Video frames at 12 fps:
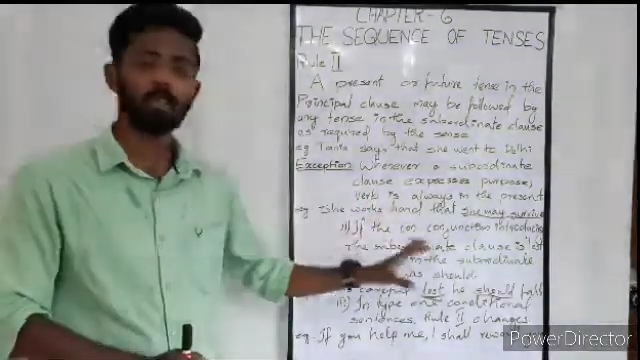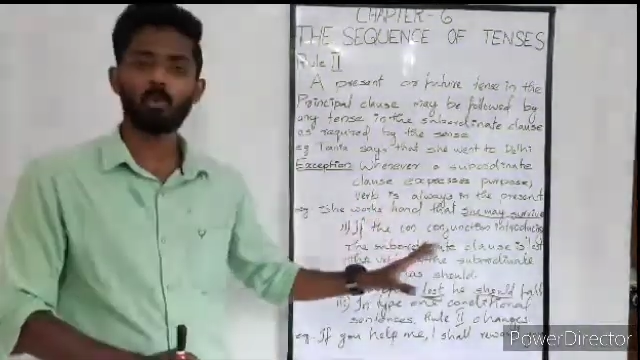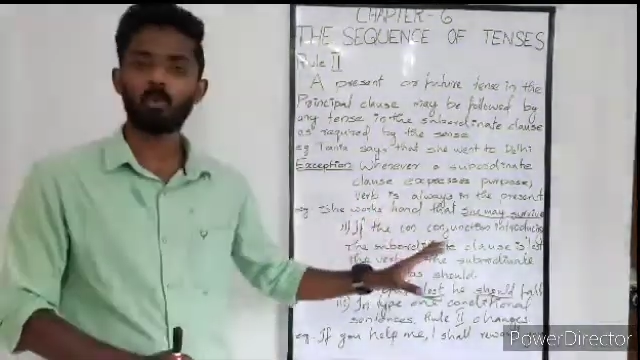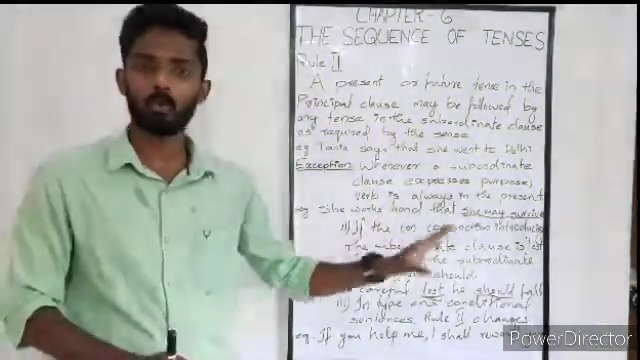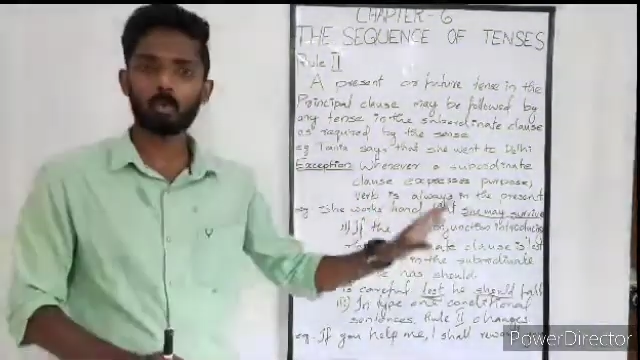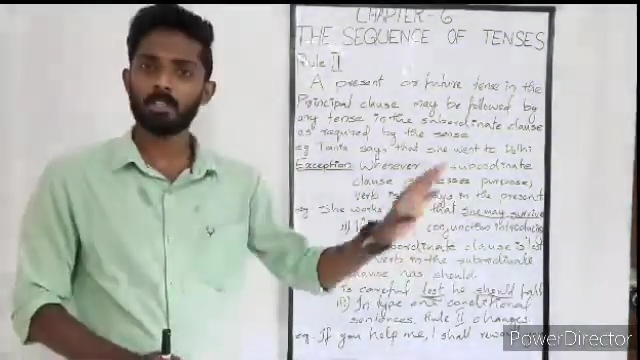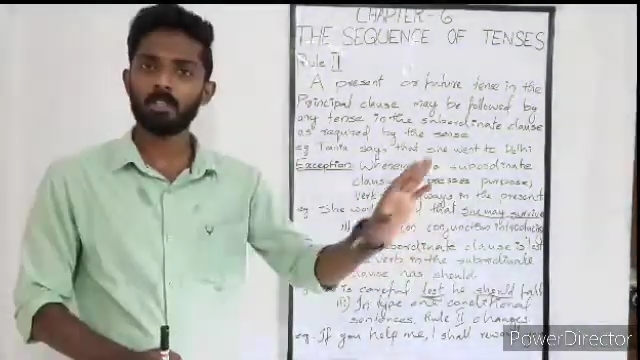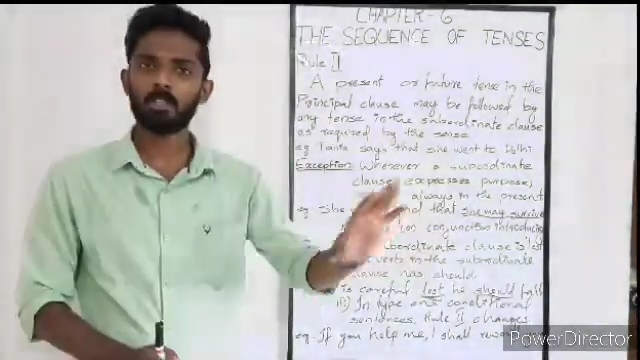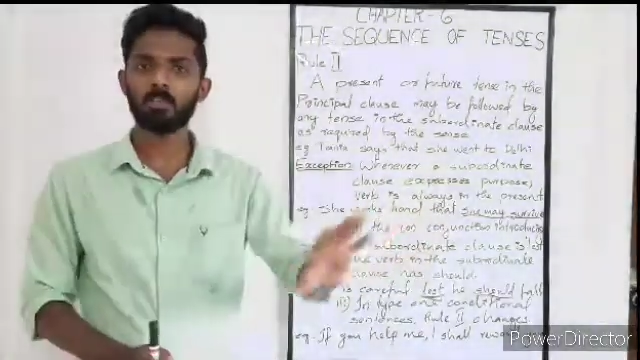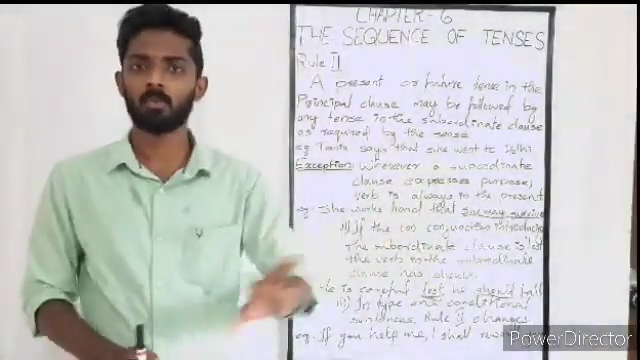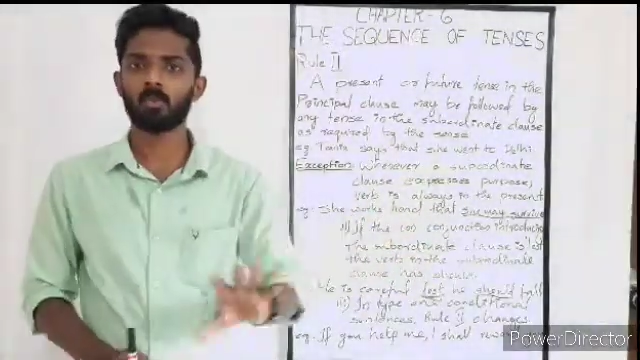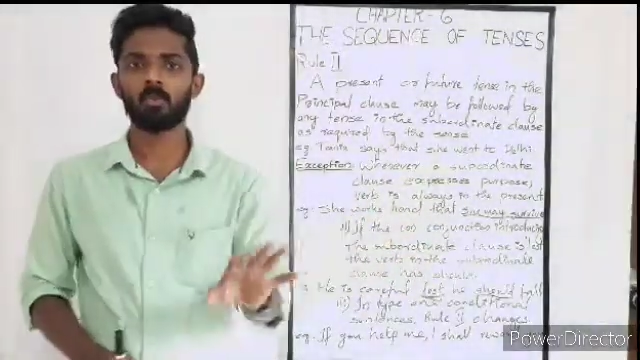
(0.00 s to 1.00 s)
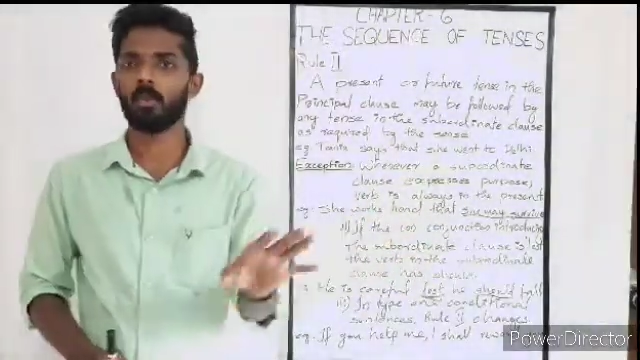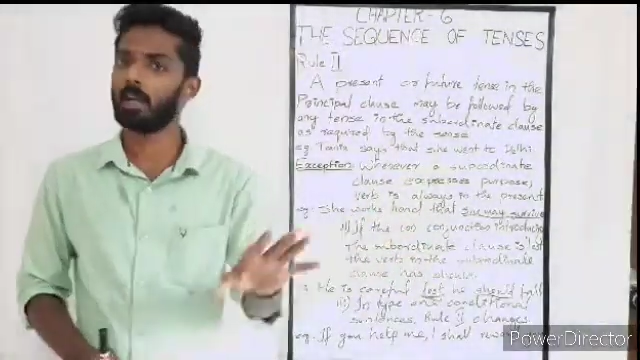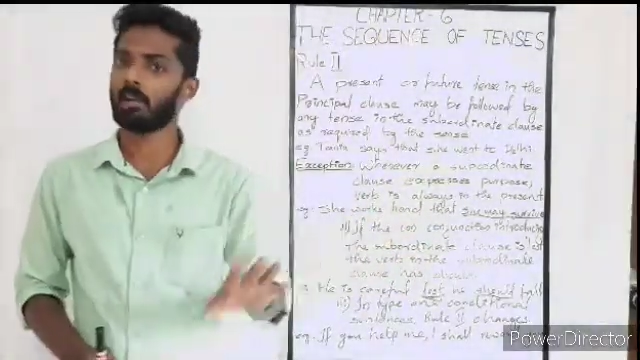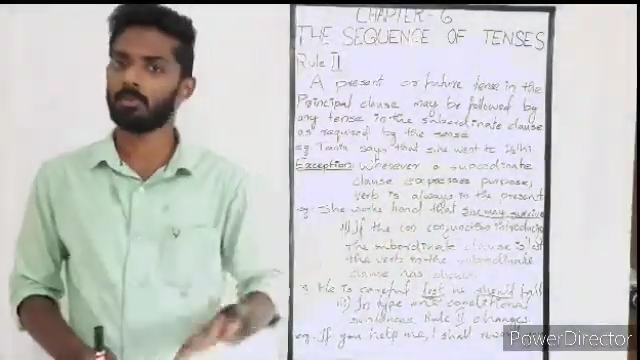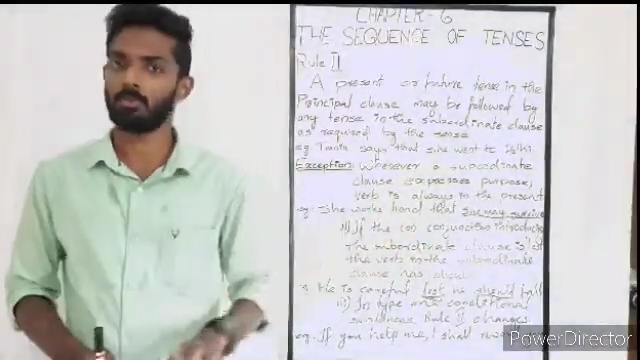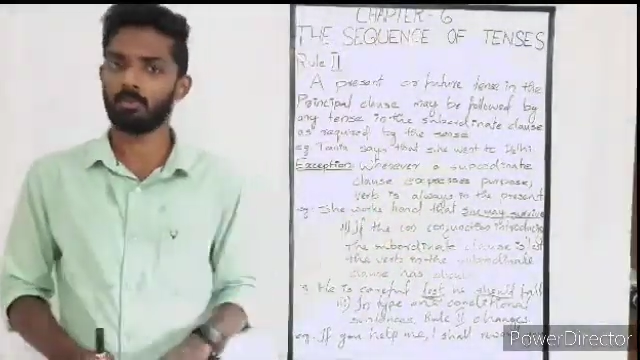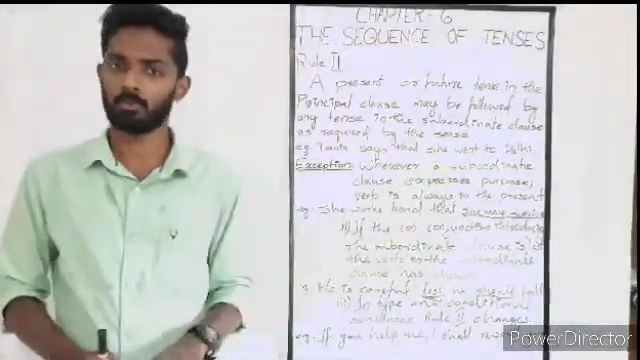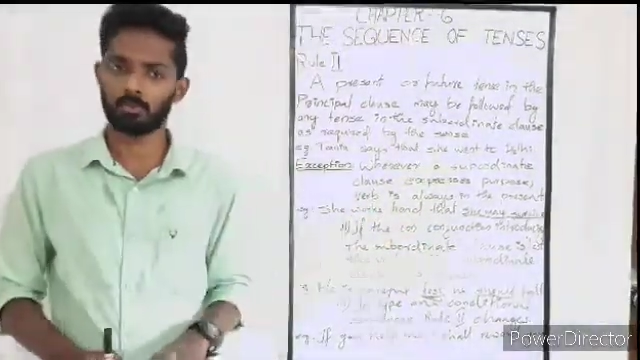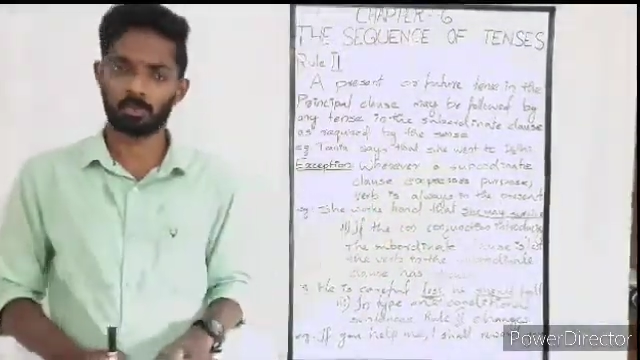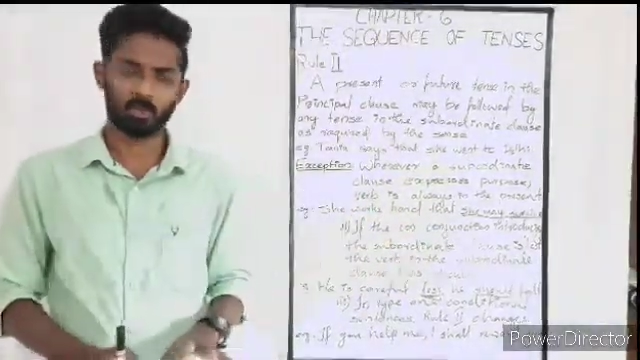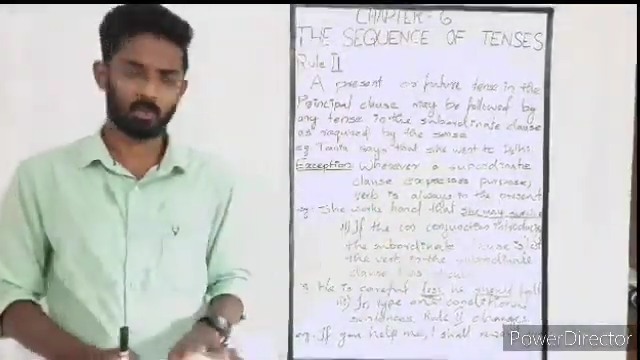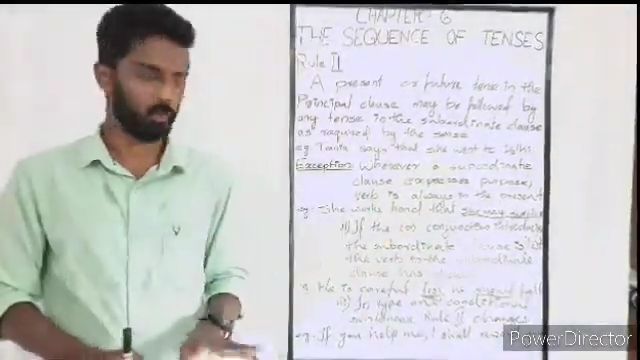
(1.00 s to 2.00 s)
rule which we have to use.
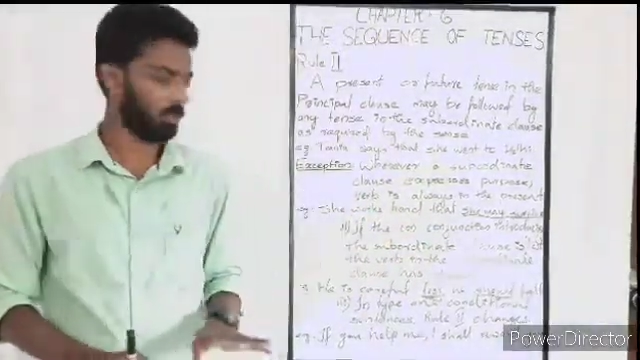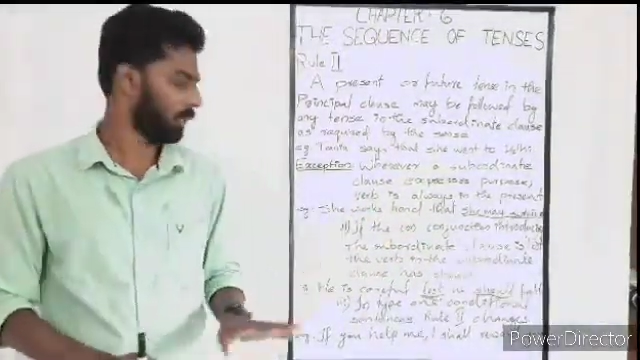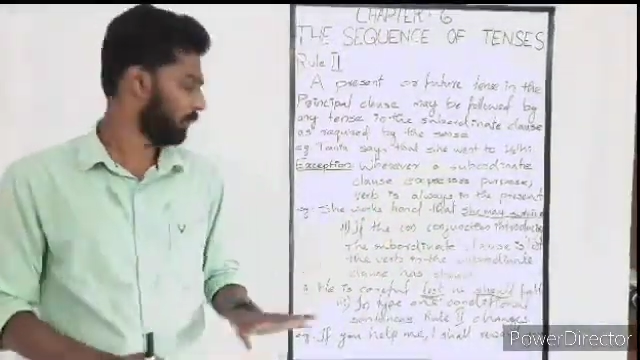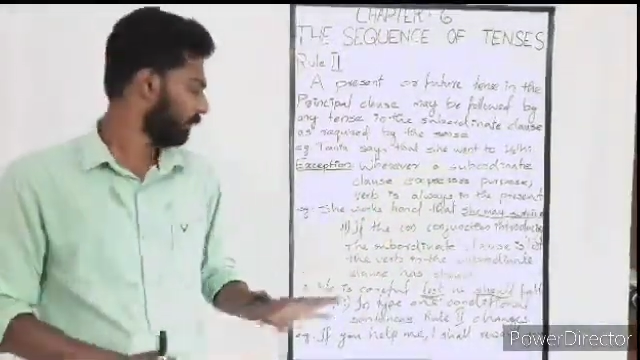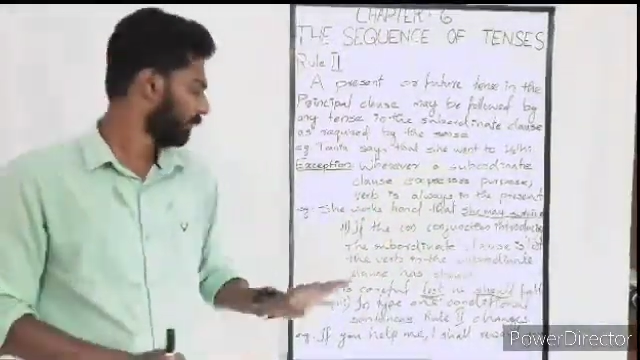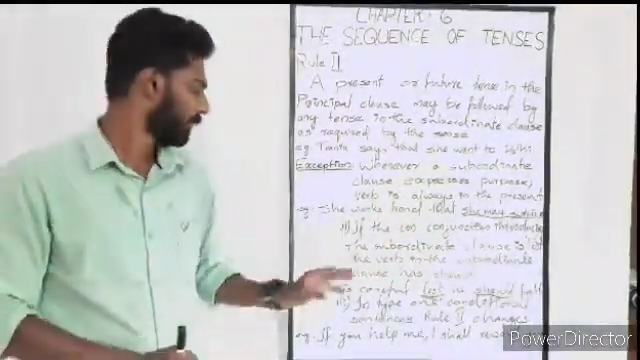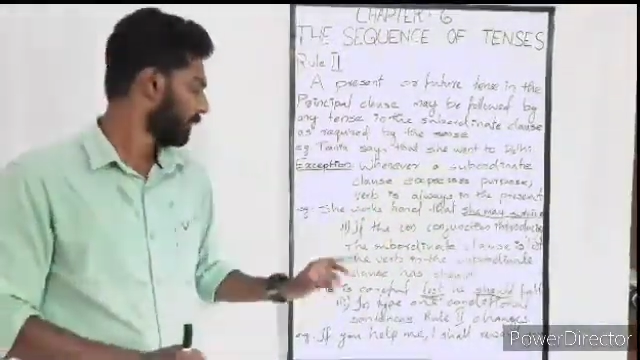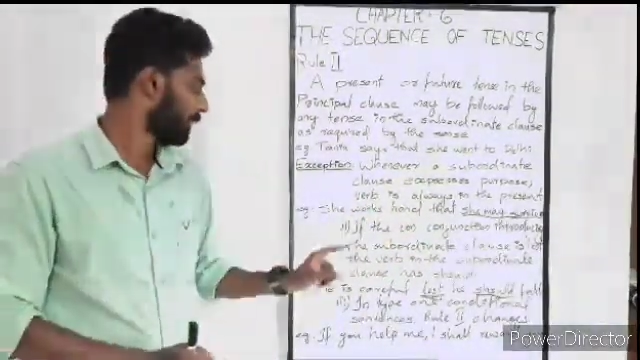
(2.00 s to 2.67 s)
So here